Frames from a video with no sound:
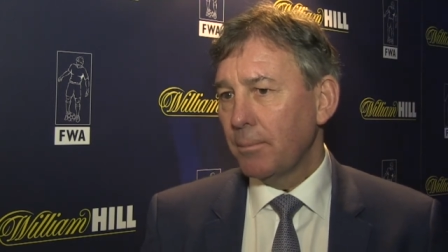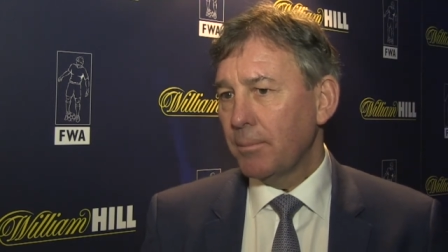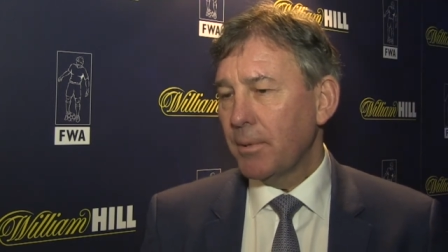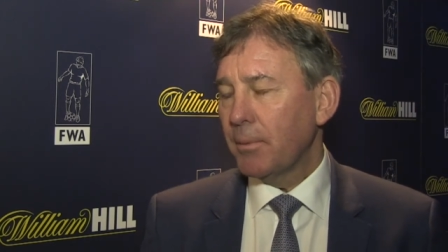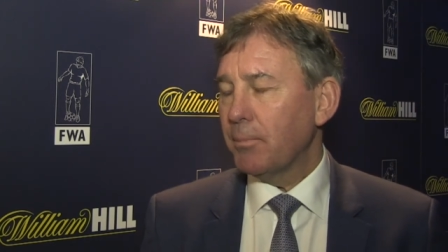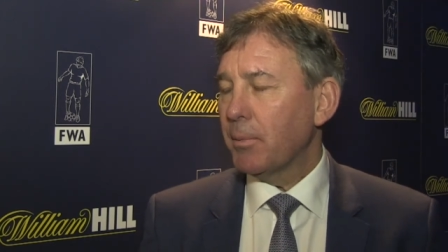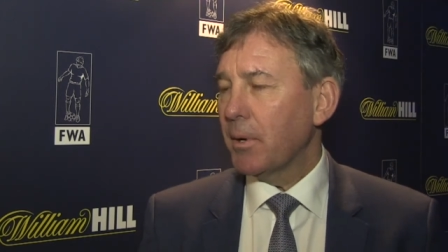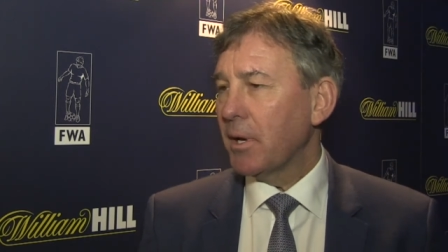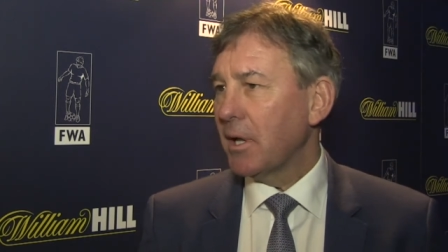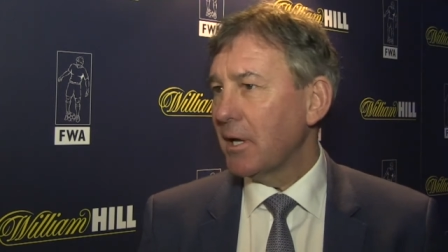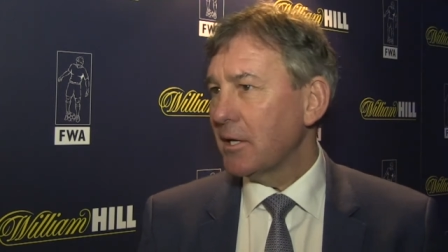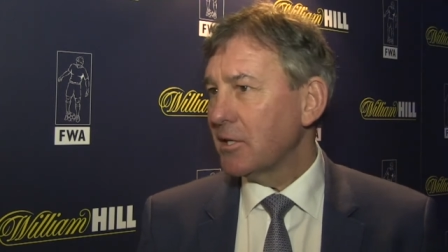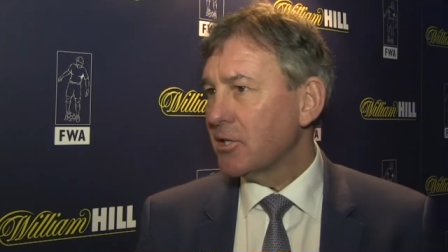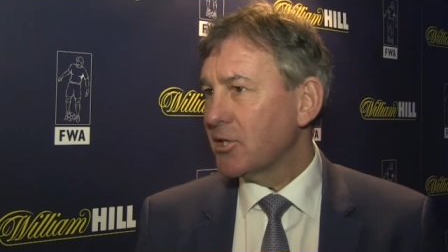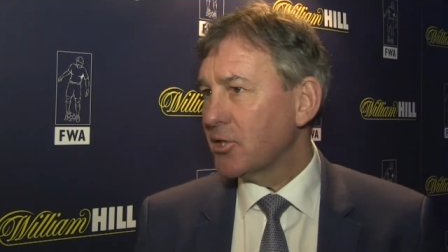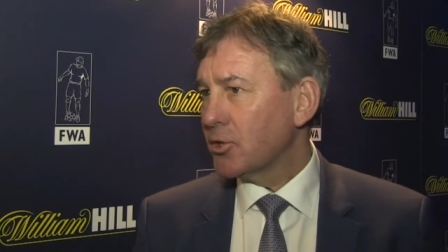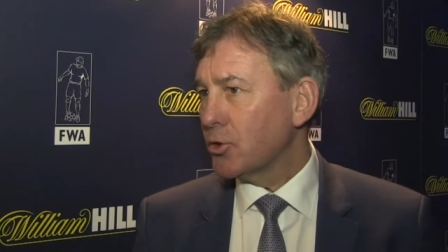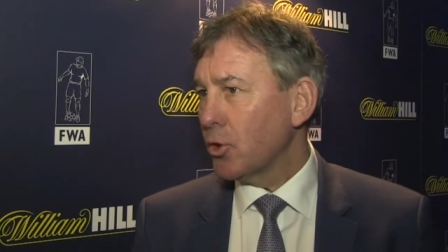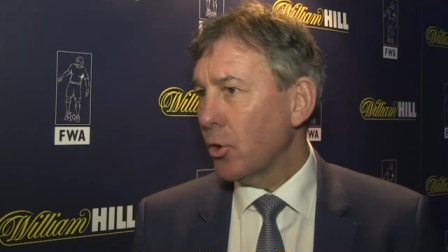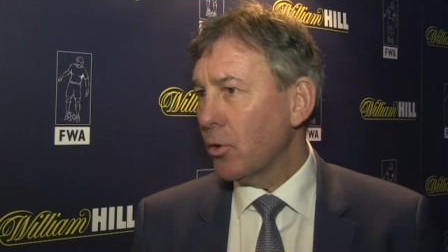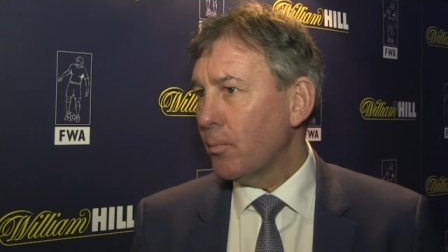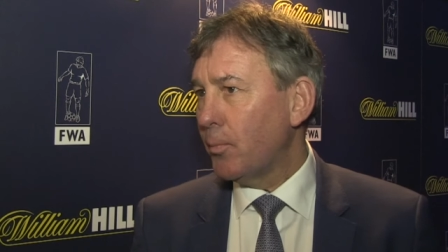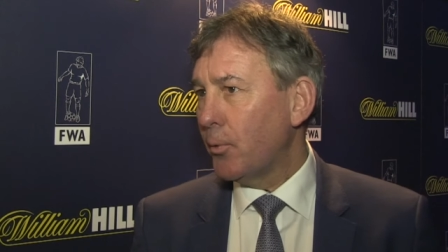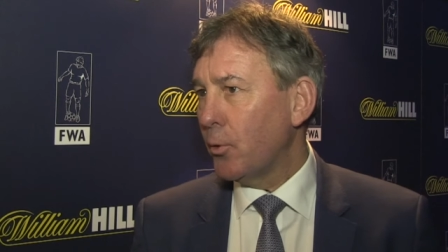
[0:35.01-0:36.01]
people like
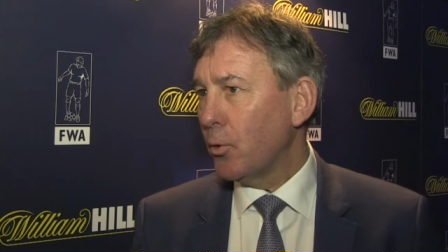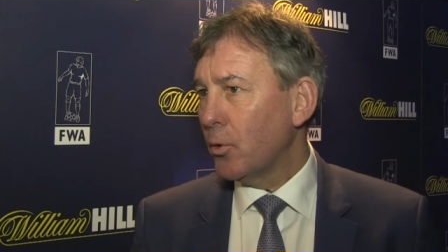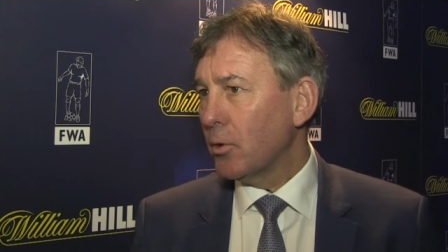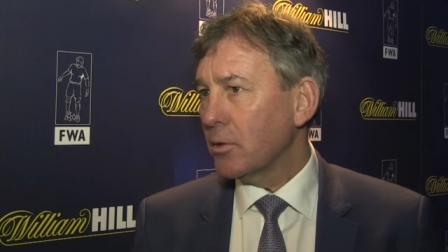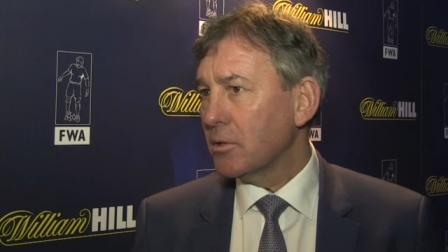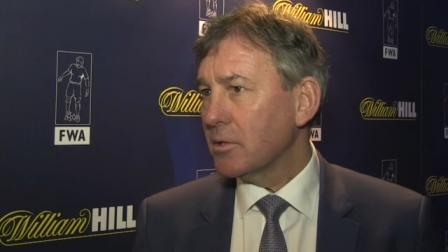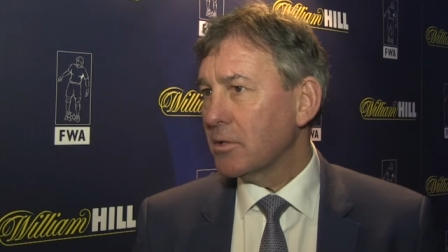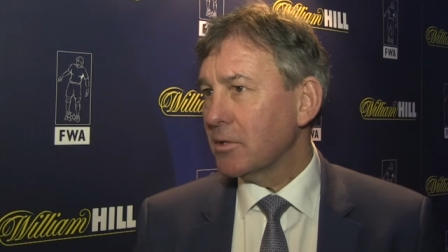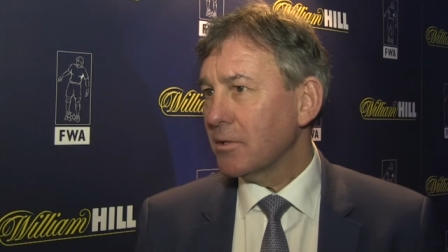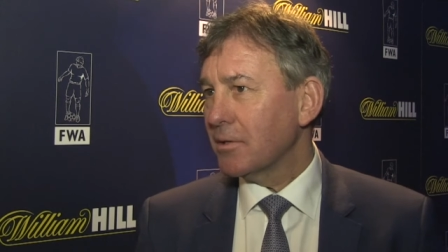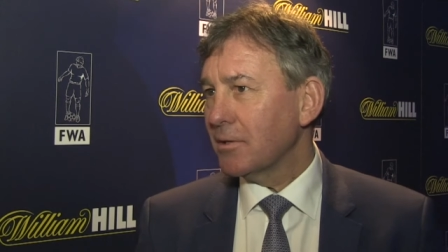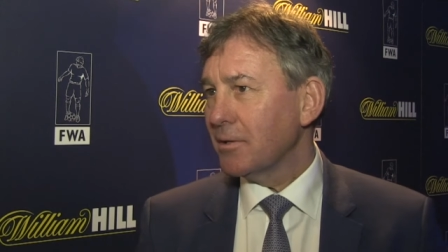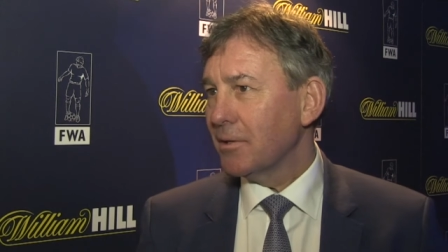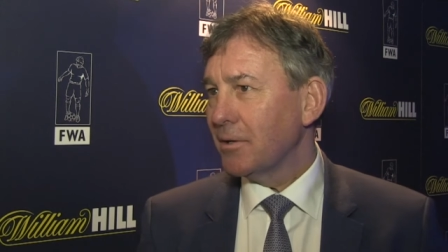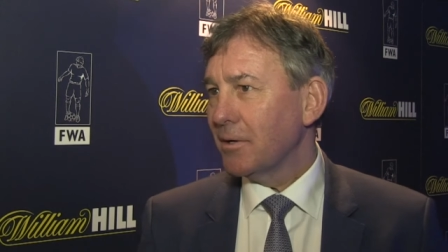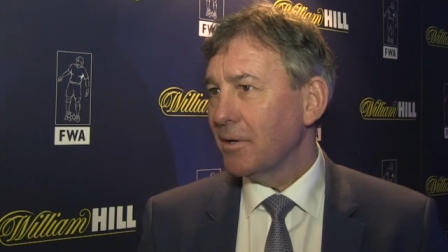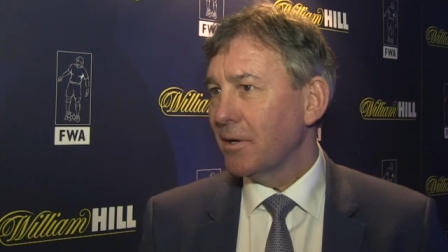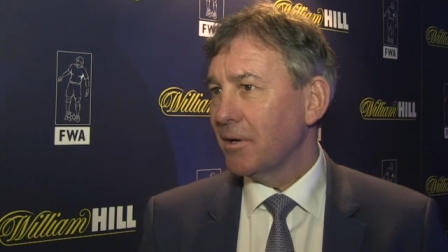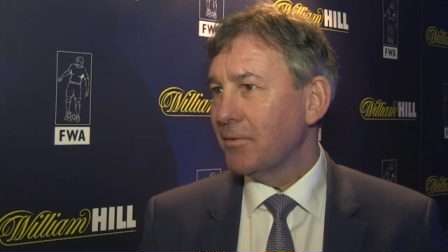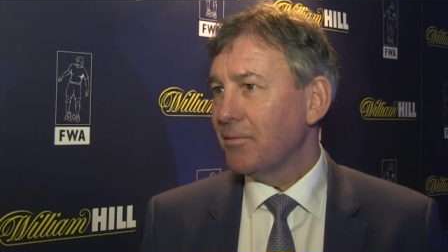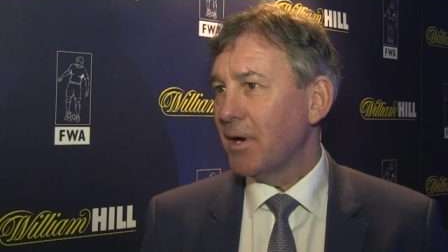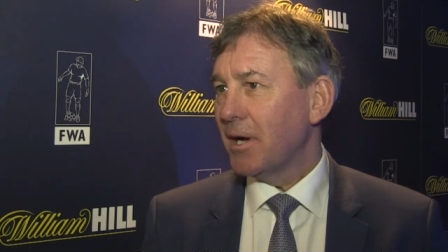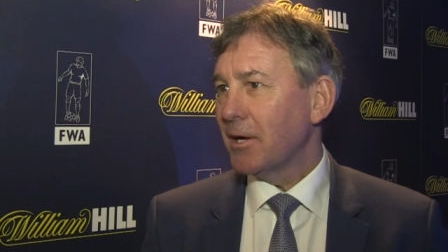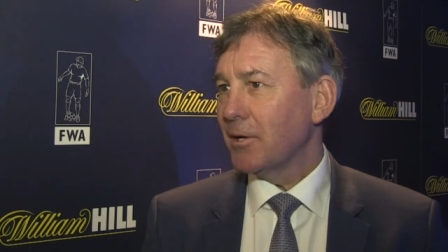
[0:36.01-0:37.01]
Stockport
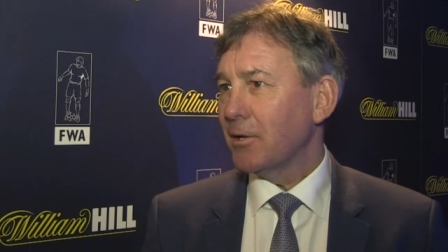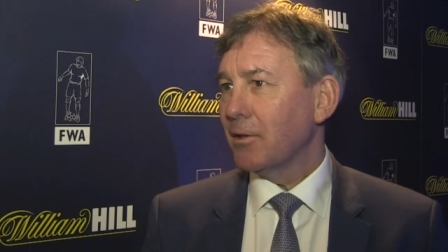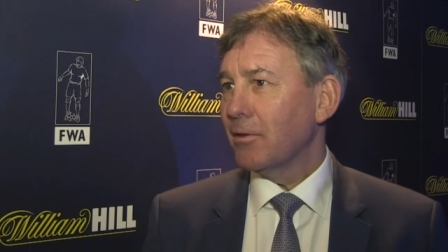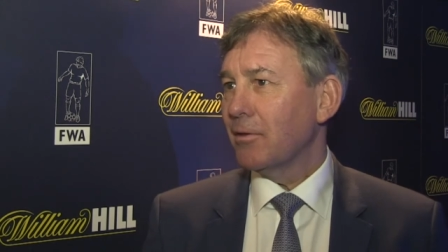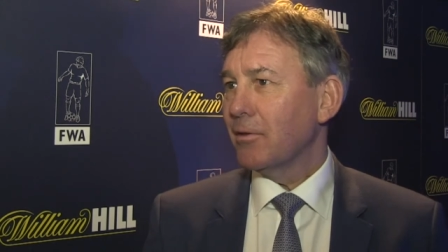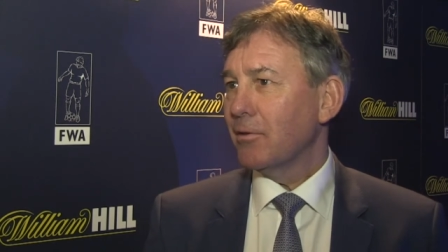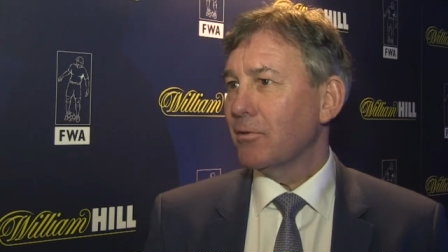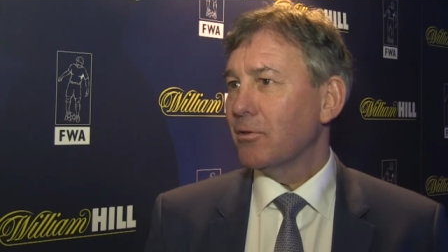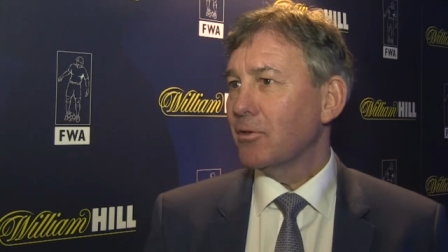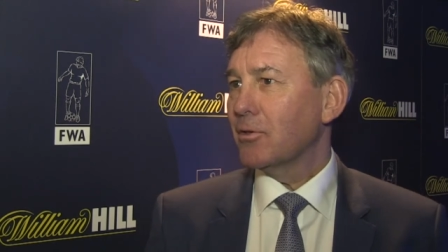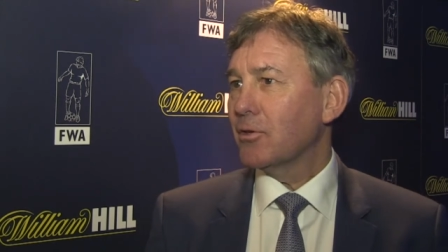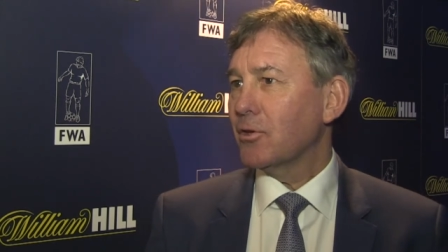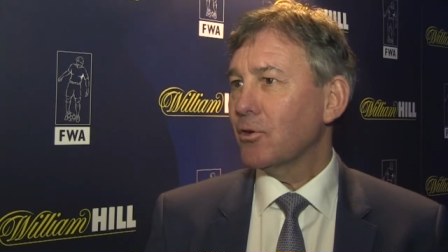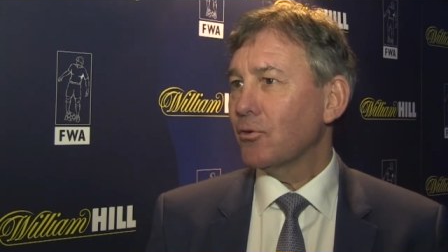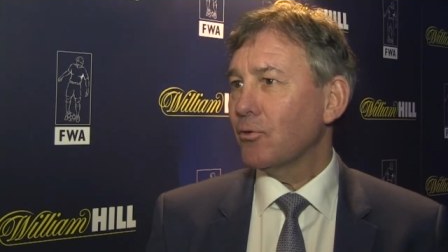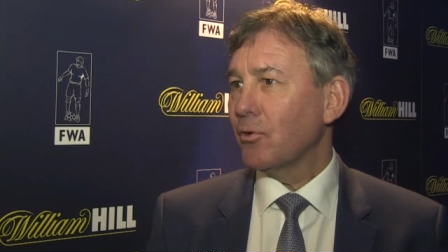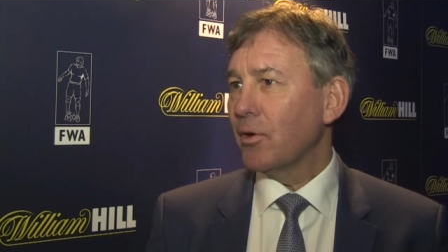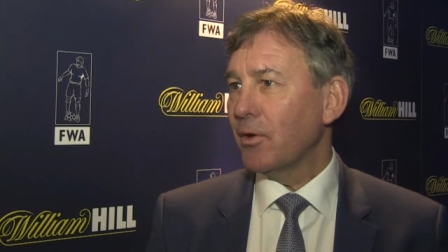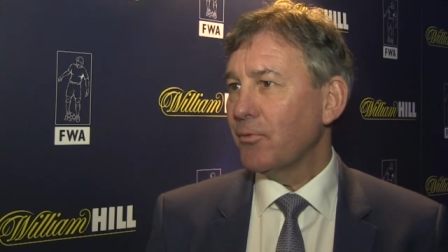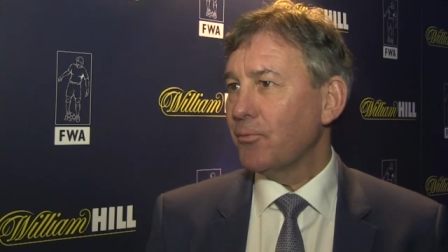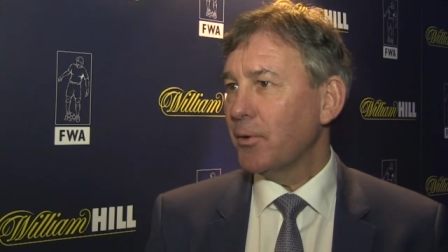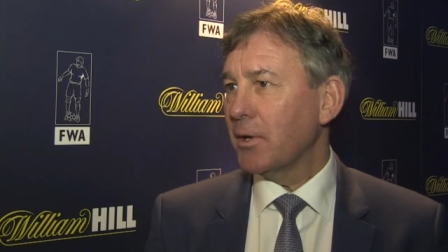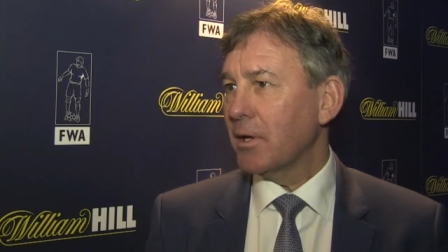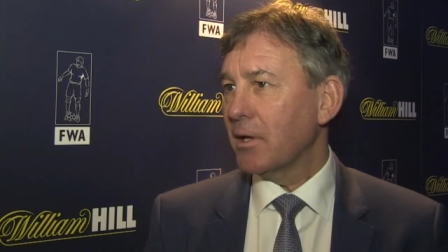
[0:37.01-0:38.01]
have had
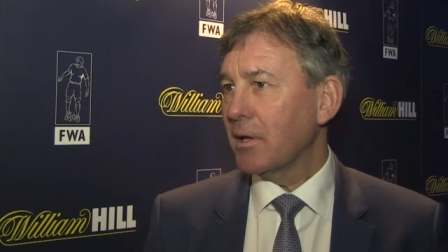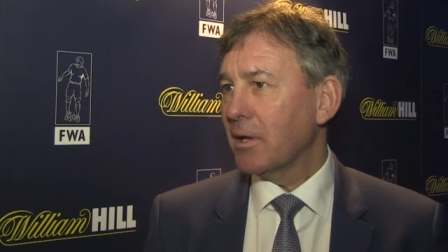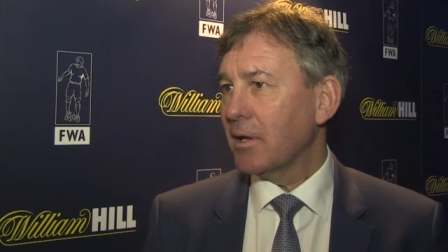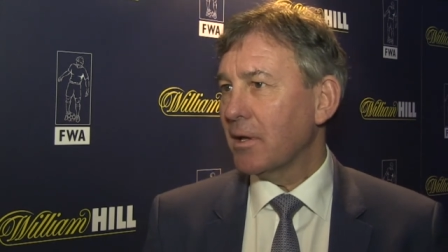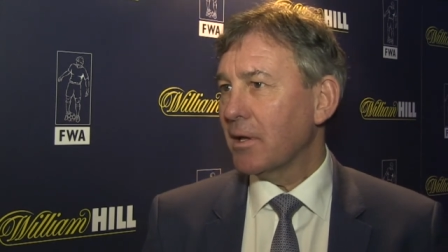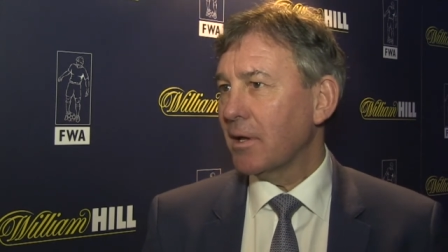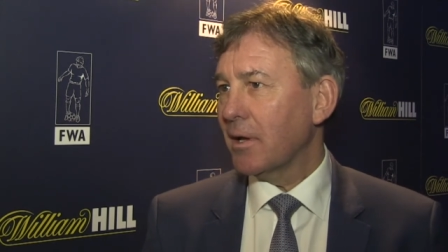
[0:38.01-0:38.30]
terrific